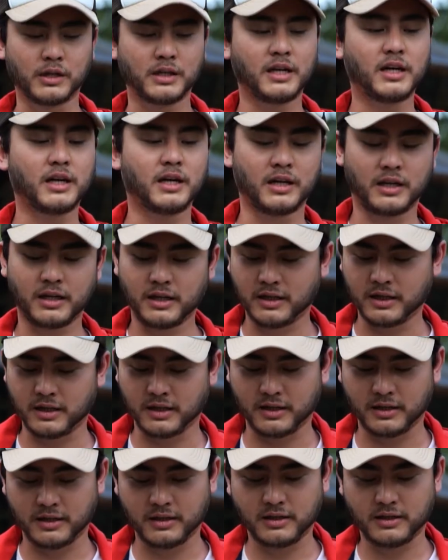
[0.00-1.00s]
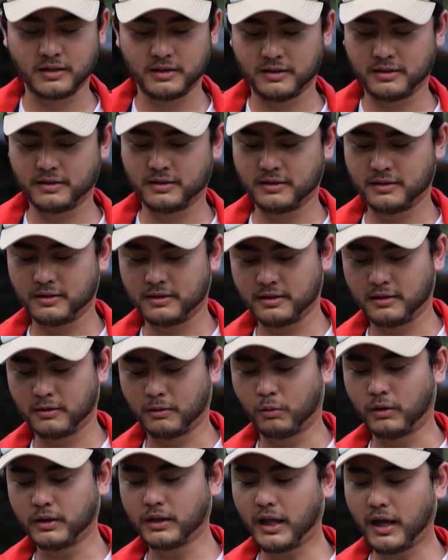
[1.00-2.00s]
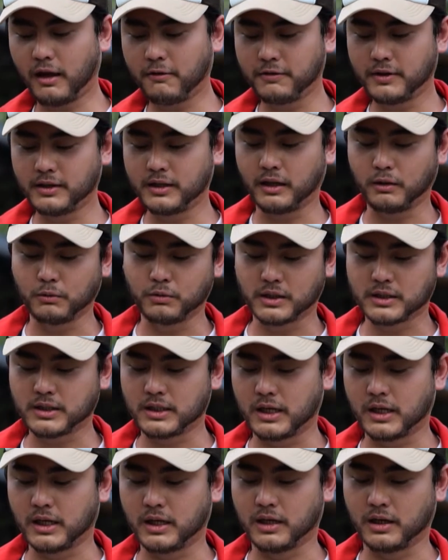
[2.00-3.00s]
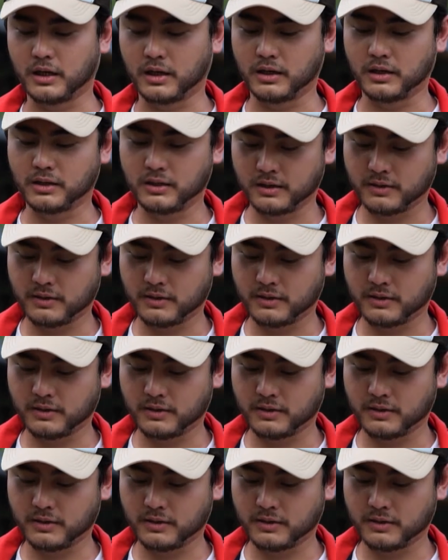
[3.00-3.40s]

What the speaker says: work lah kan? Whatever that works lah.